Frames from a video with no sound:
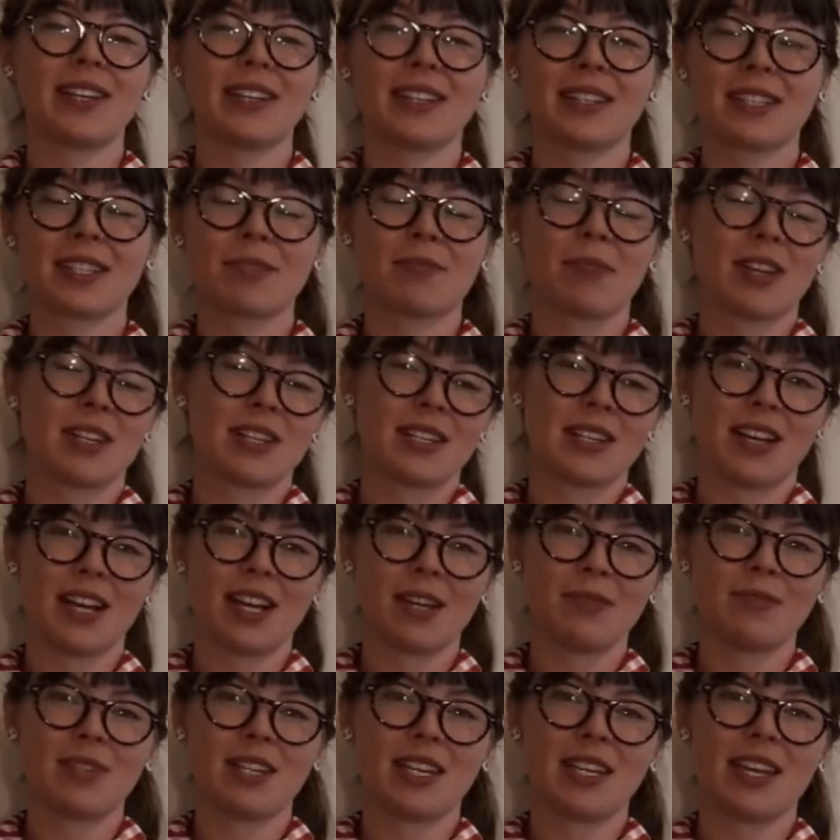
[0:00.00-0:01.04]
to spend
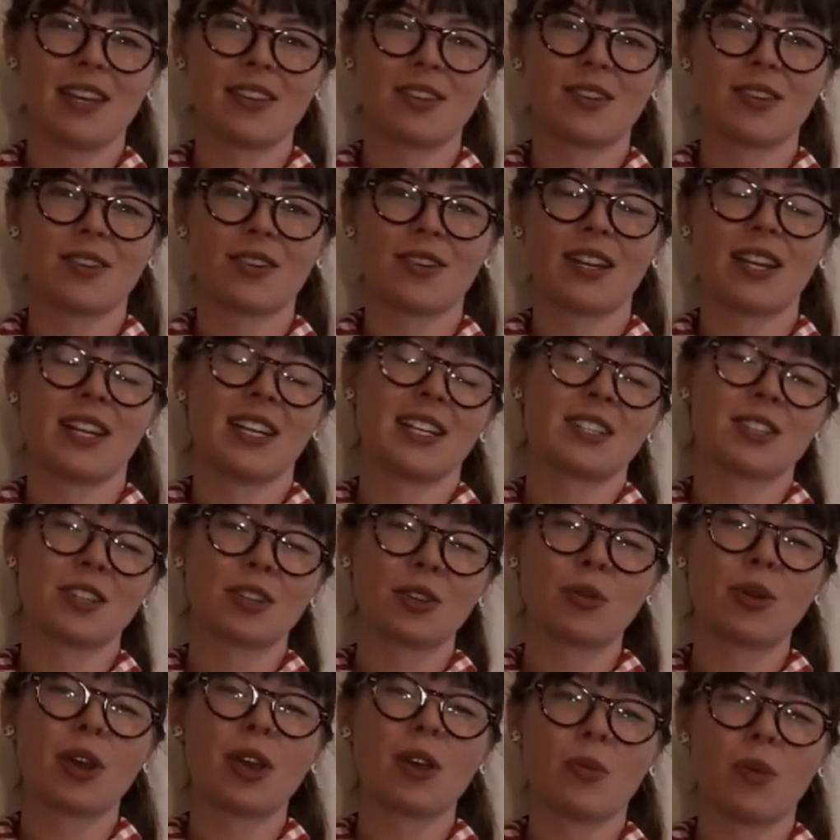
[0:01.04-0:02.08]
time together and it's a
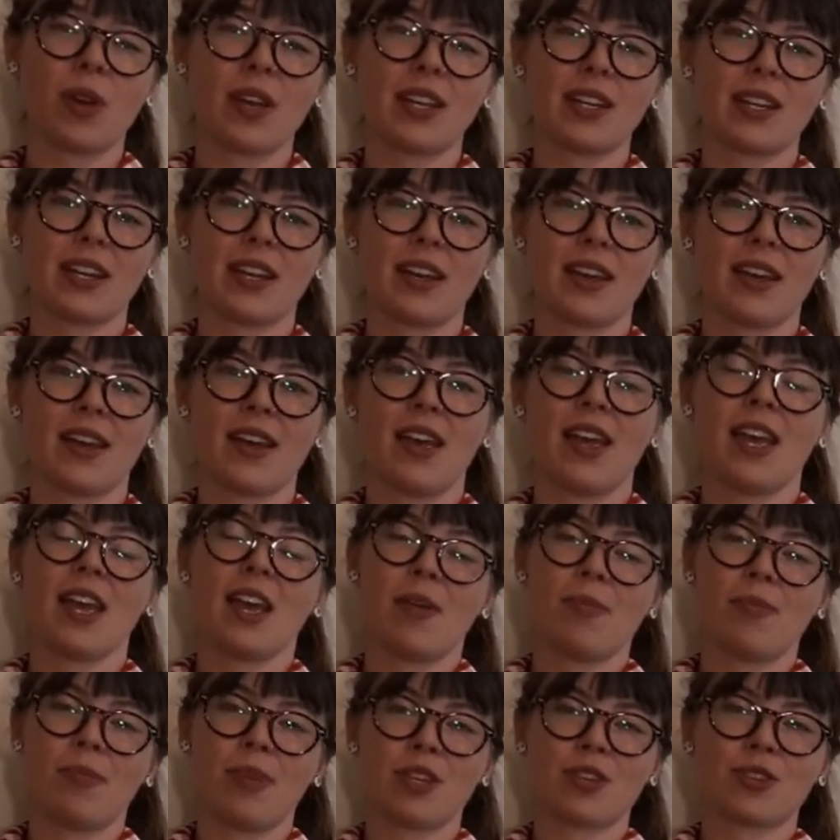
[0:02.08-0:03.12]
great way to
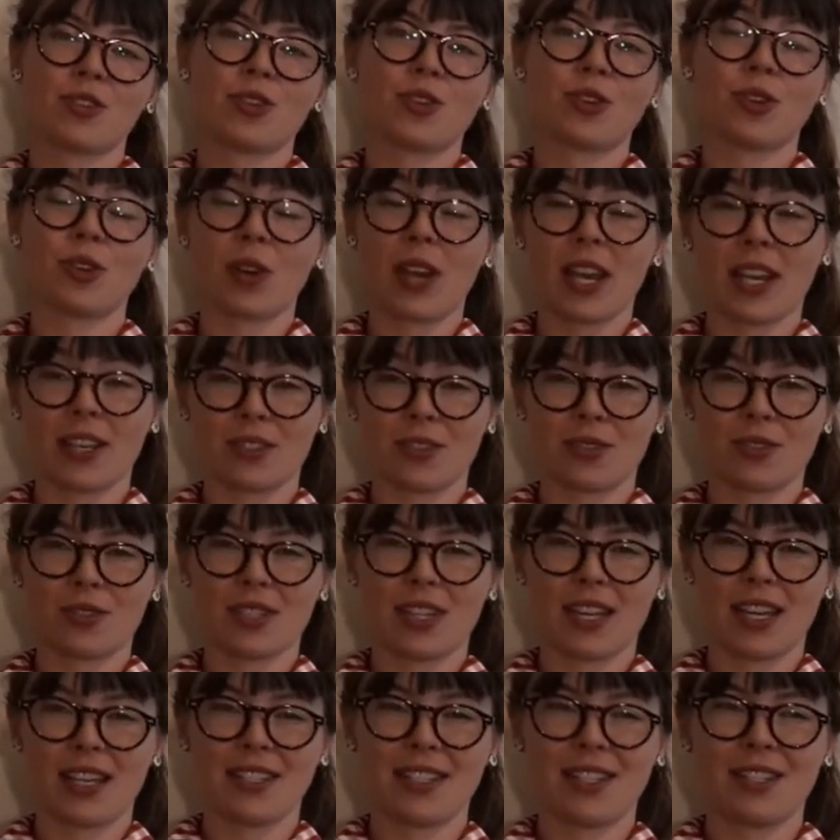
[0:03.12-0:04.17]
make sure you're
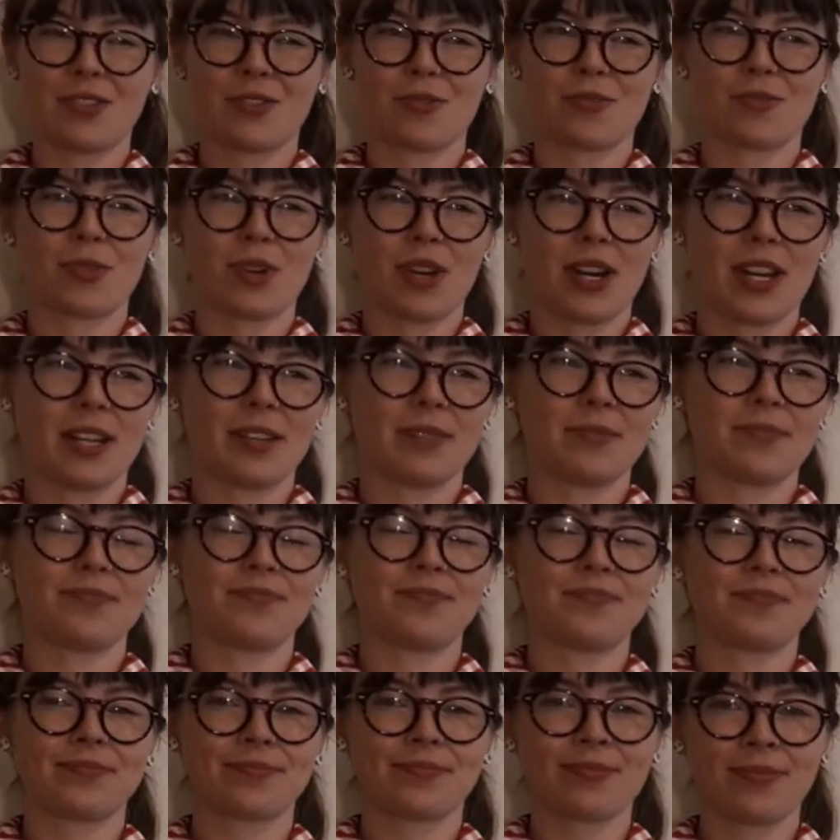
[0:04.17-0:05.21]
exercising your brain.
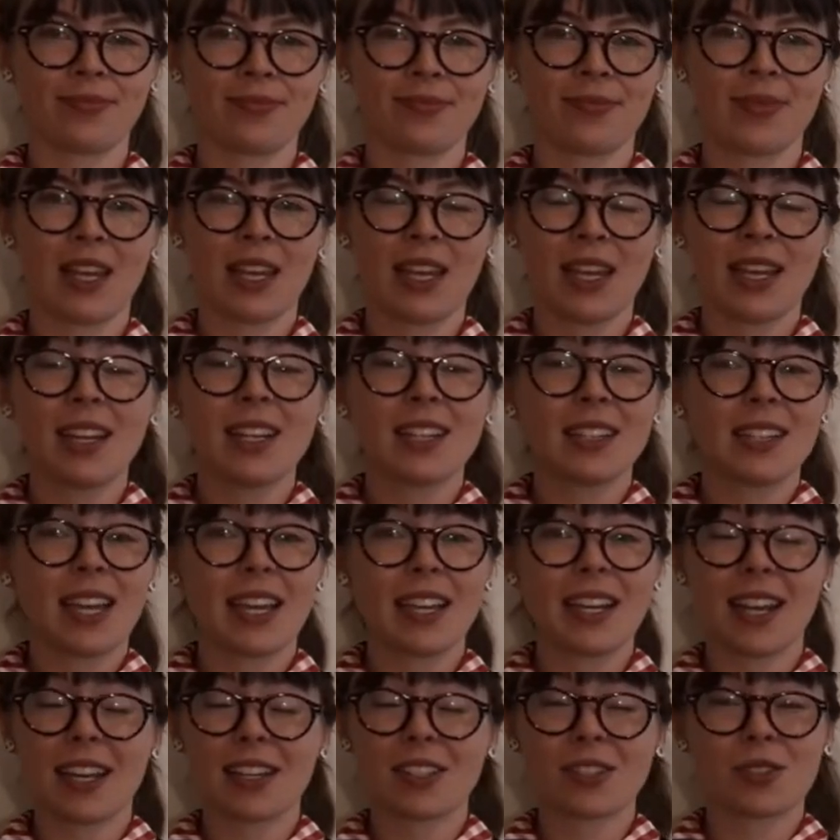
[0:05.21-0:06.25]

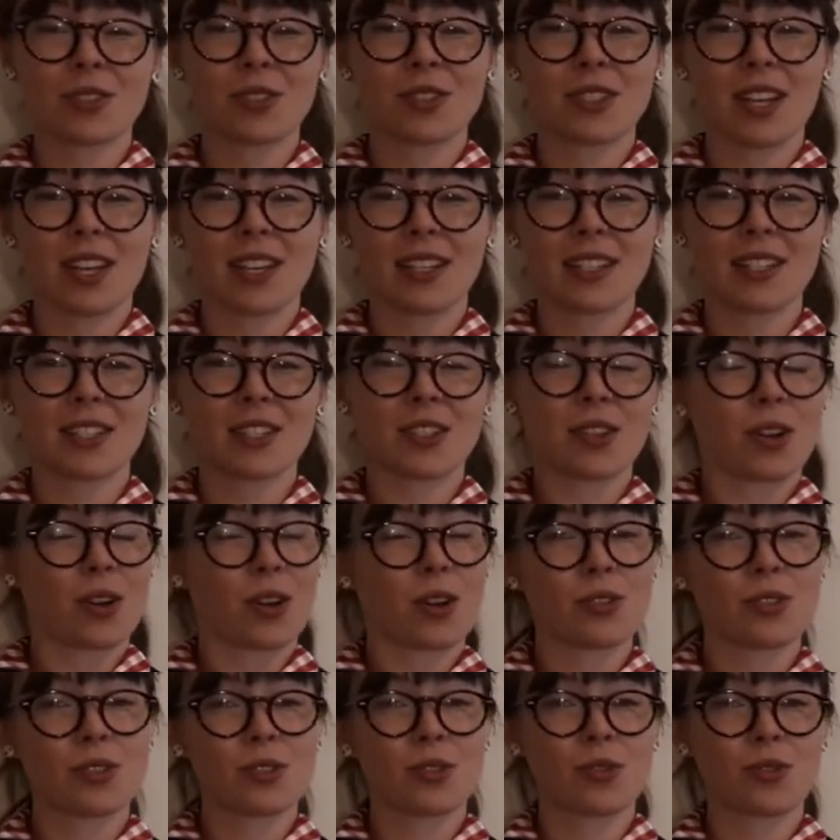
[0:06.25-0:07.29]
Light exercises are
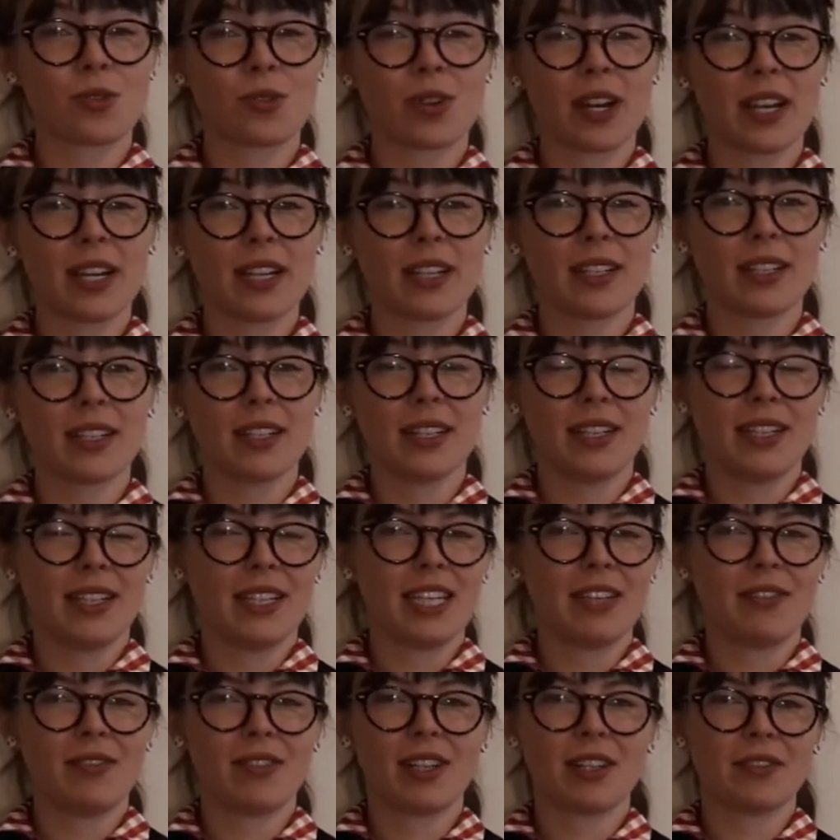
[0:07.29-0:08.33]
also great,
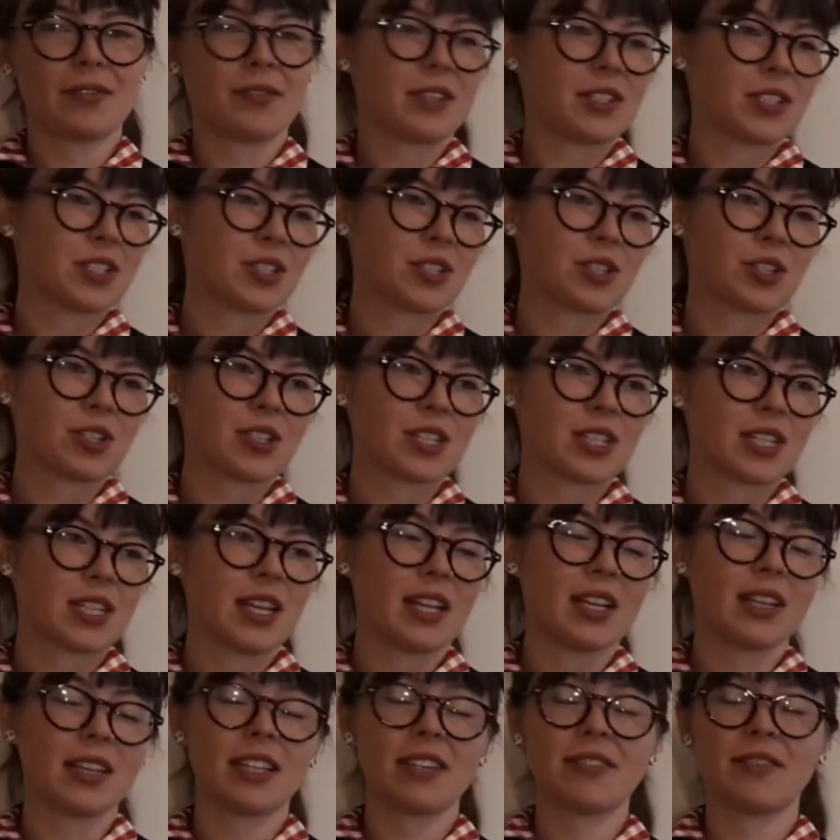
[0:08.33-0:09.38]
even if it's just
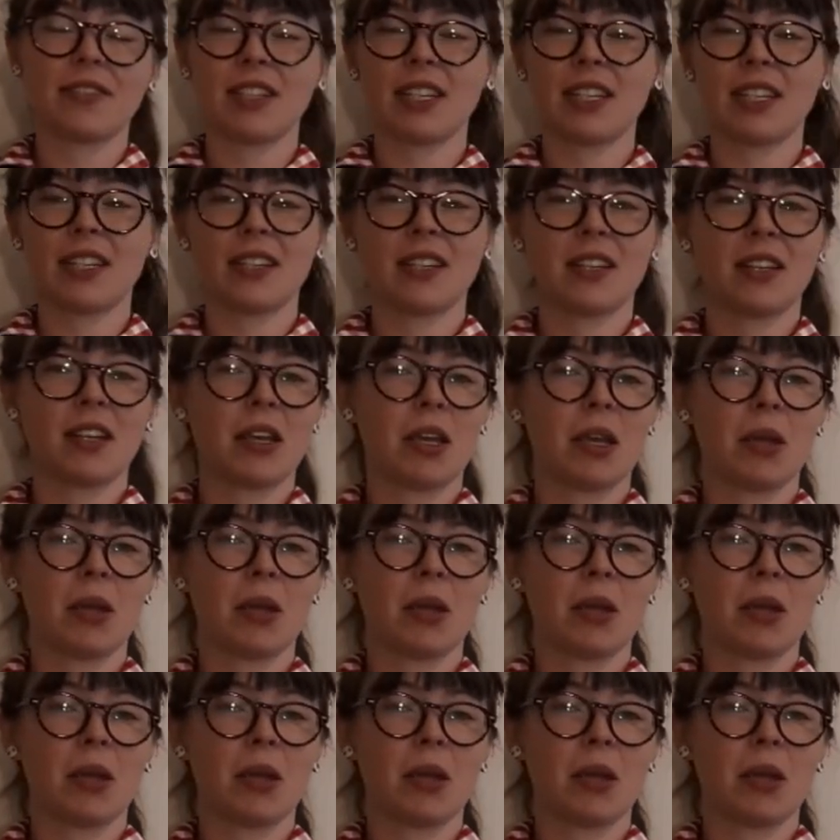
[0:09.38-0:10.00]
lifting